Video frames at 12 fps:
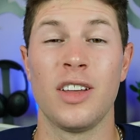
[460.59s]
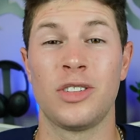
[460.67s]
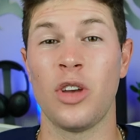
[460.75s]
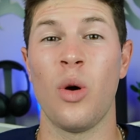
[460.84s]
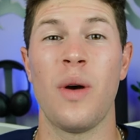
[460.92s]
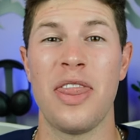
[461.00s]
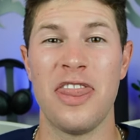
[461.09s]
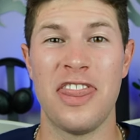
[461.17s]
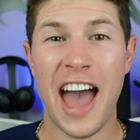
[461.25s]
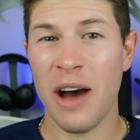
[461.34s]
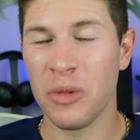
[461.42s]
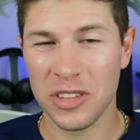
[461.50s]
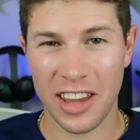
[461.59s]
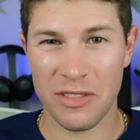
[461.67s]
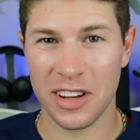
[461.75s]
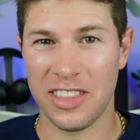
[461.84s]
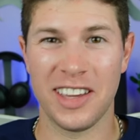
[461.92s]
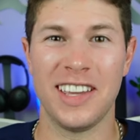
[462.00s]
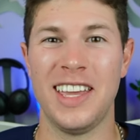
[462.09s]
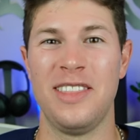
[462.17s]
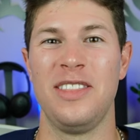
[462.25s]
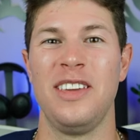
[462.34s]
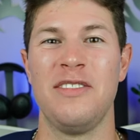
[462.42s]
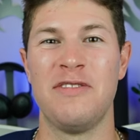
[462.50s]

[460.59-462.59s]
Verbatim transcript: So that was everything in the